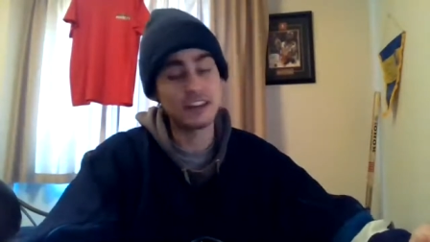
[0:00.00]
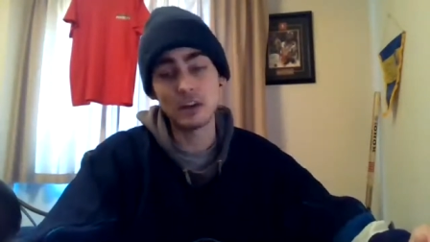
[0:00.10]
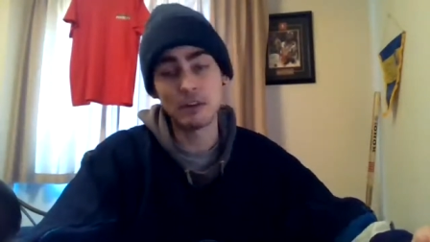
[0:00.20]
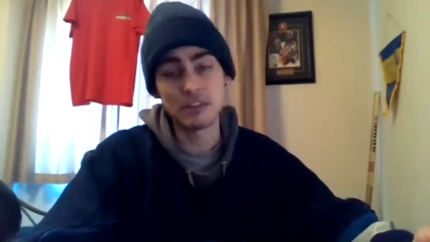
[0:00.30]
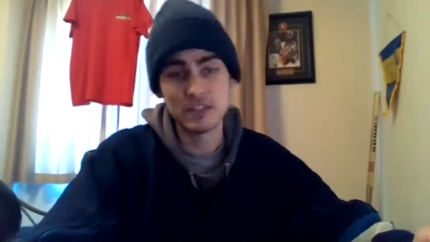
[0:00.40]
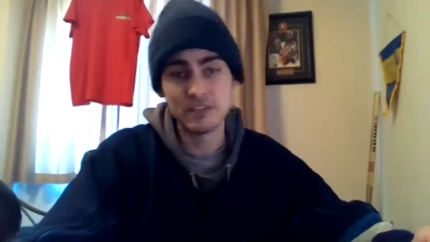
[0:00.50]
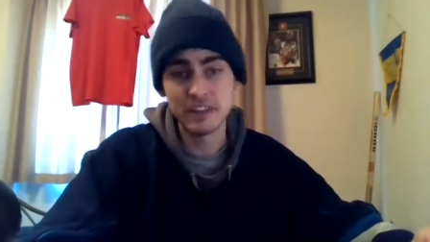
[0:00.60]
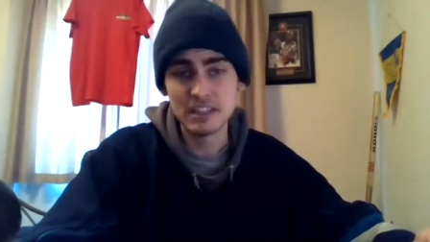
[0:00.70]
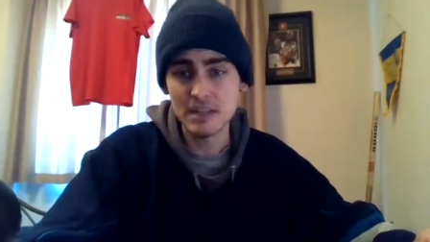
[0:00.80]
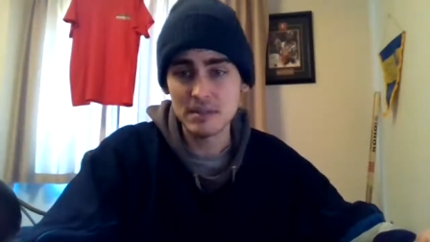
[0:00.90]
You know what? This
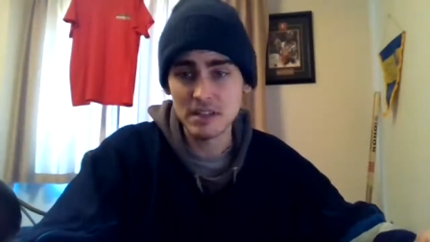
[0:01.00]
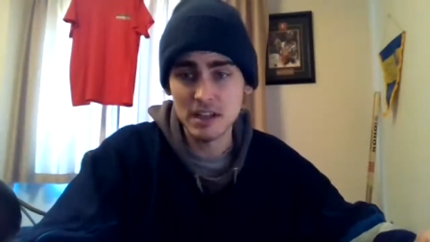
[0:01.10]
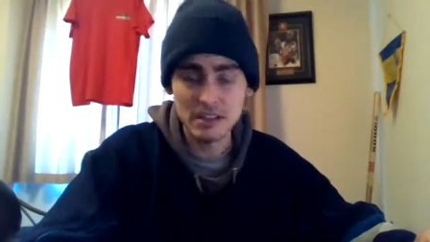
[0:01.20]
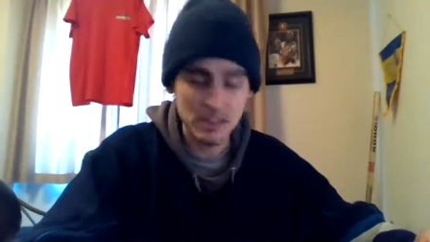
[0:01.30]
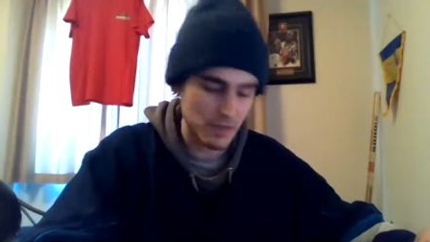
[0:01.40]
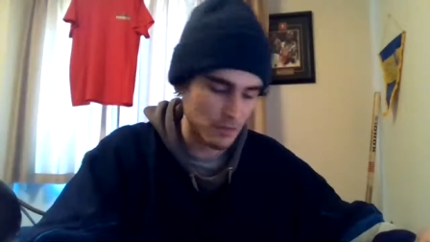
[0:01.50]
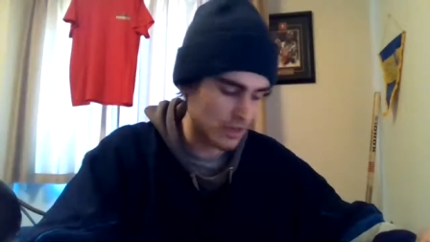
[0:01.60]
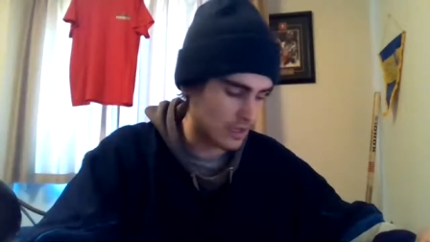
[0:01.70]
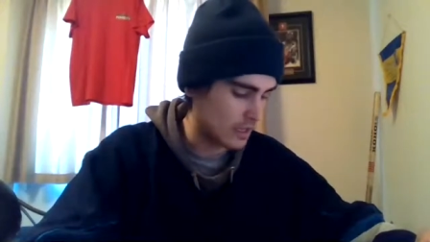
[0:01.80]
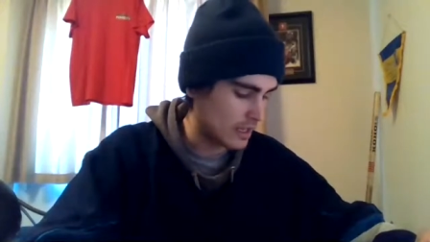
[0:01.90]
Philly team is not a team you
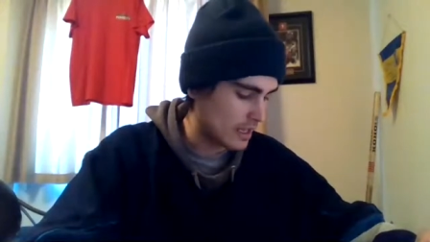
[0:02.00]
want to